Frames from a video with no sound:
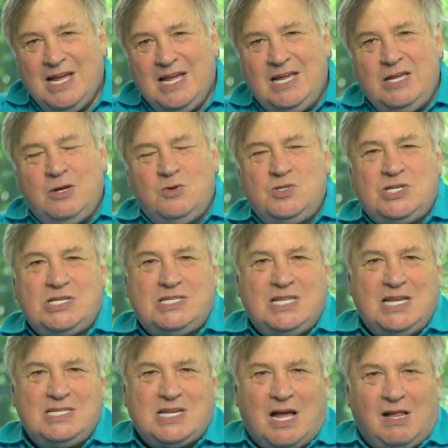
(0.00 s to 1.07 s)
He uses
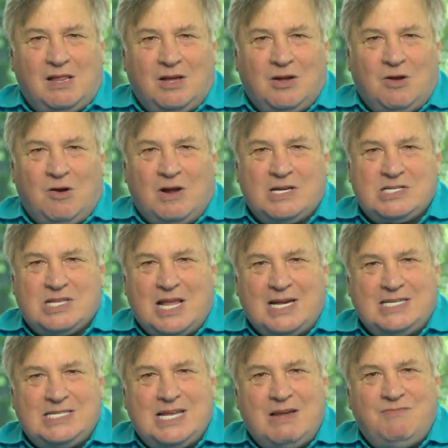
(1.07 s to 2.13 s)
these oligarchs
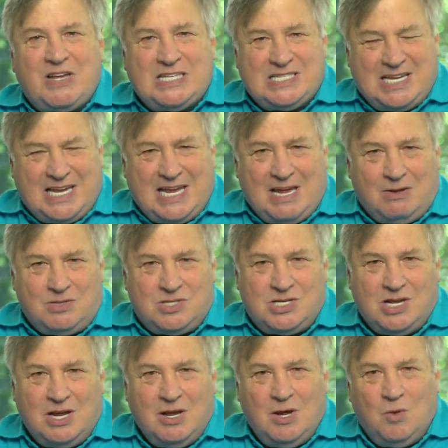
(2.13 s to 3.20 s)
like savings accounts
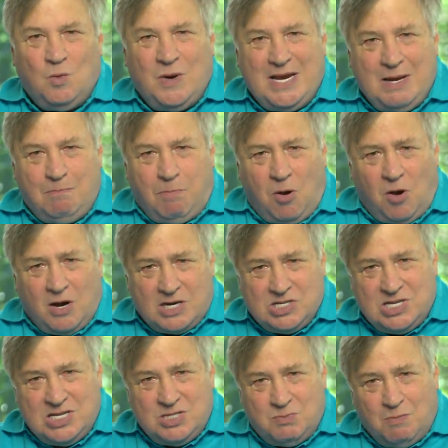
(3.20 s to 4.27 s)
where he
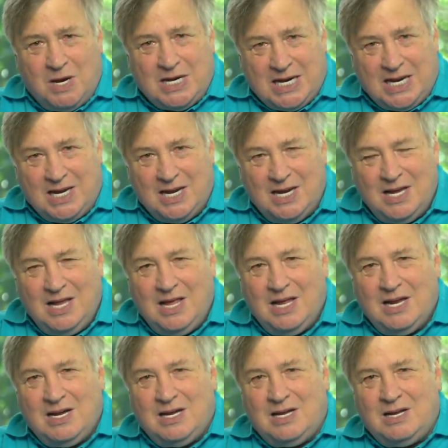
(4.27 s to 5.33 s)
parks his money.
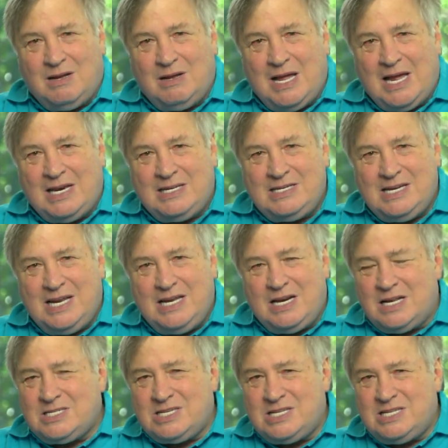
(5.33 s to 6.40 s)
And he
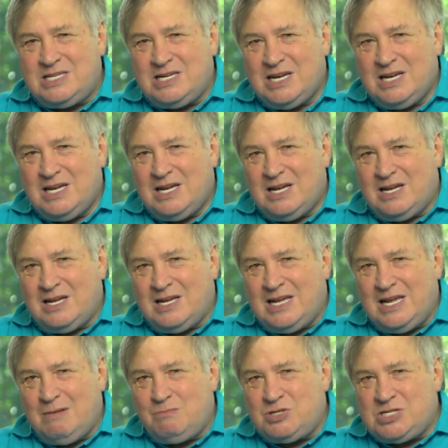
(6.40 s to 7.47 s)
doesn't
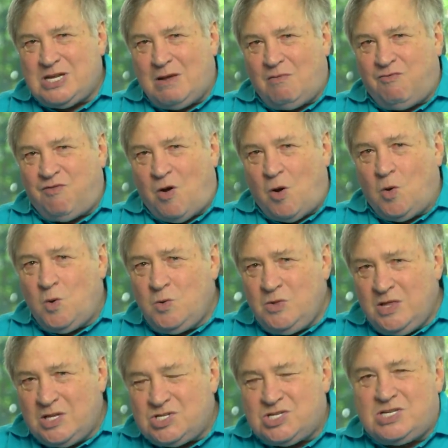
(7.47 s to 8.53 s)
himself
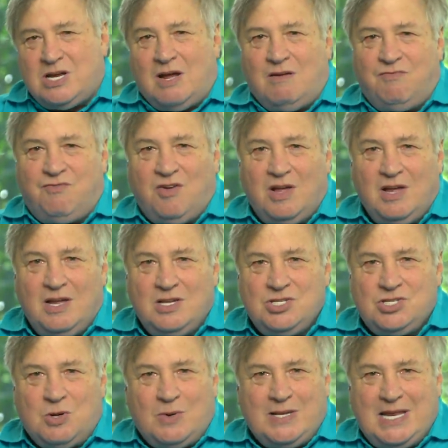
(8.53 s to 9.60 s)
own the stuff,
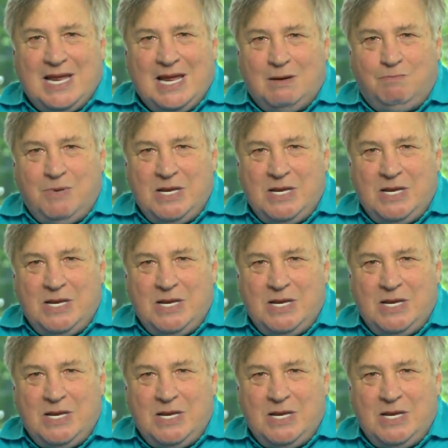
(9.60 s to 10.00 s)
so it can't